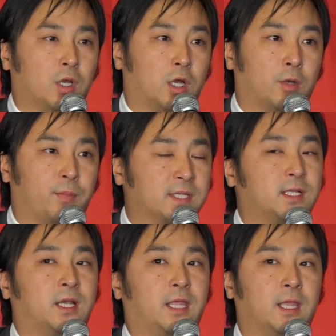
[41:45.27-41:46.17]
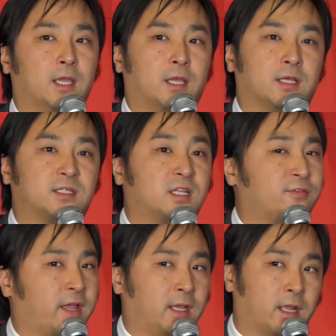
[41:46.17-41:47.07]
are basically
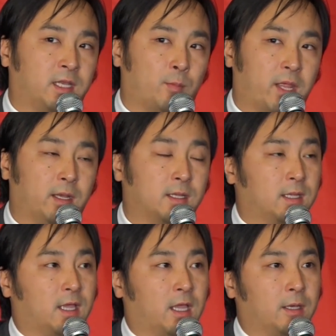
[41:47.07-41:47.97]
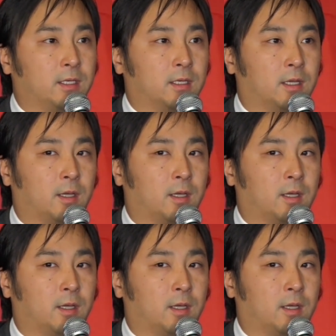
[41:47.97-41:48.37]
satisfying that demand and